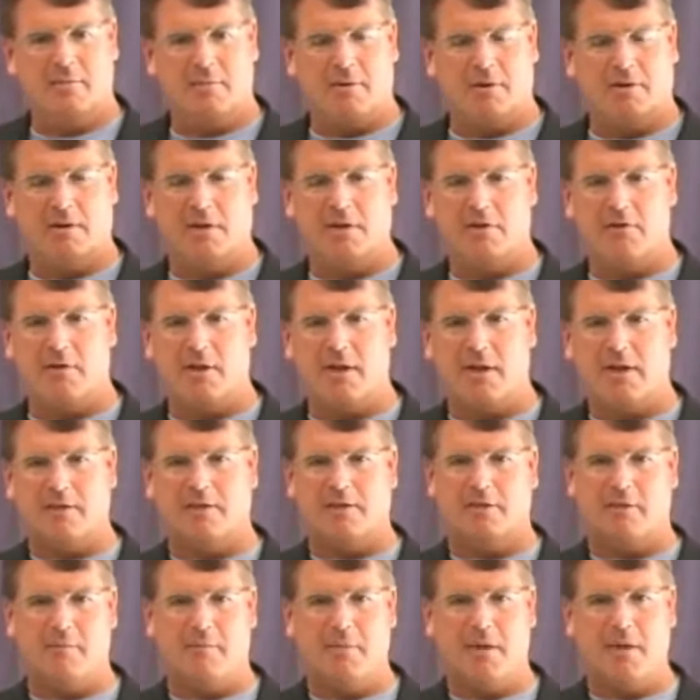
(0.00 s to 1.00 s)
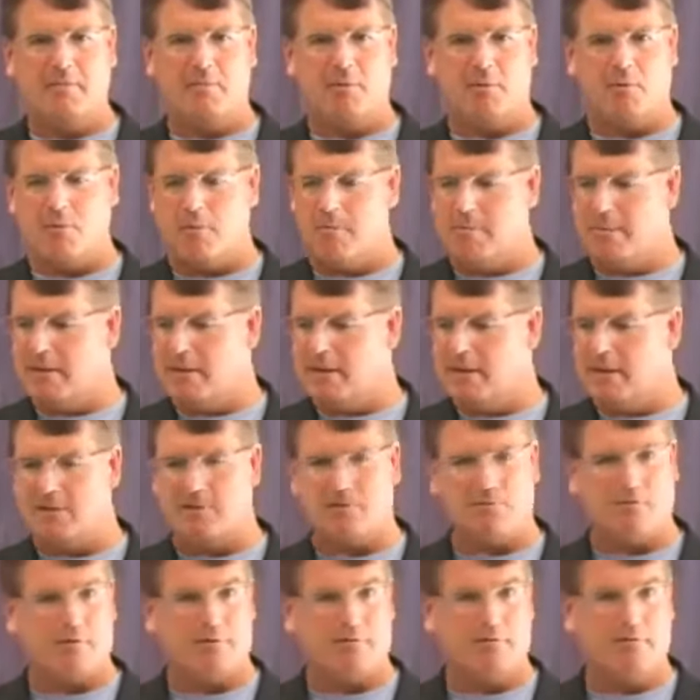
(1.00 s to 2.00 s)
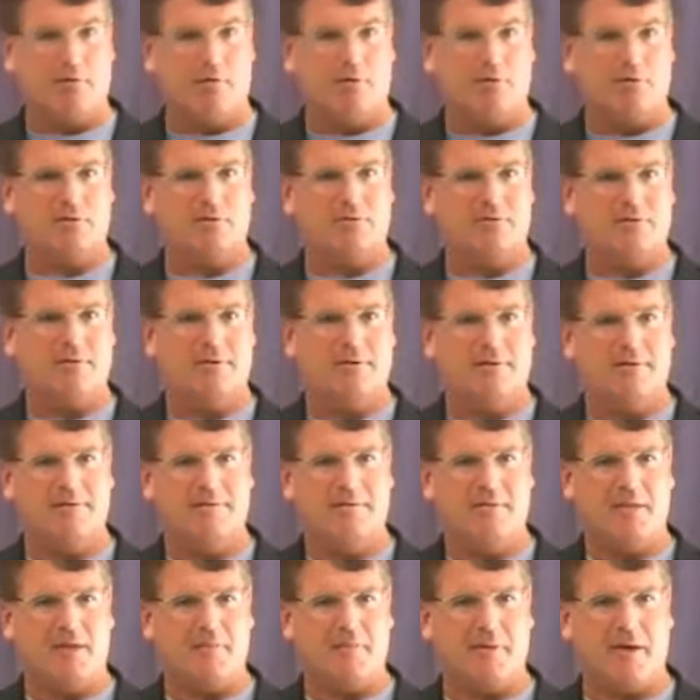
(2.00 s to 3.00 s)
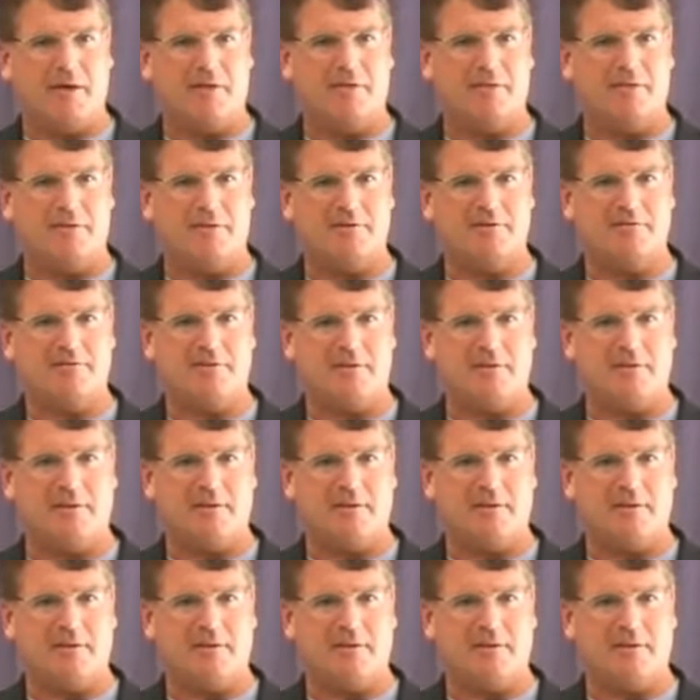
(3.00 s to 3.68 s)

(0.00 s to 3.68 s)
But on the other hand, the people were beginning to revolt about this.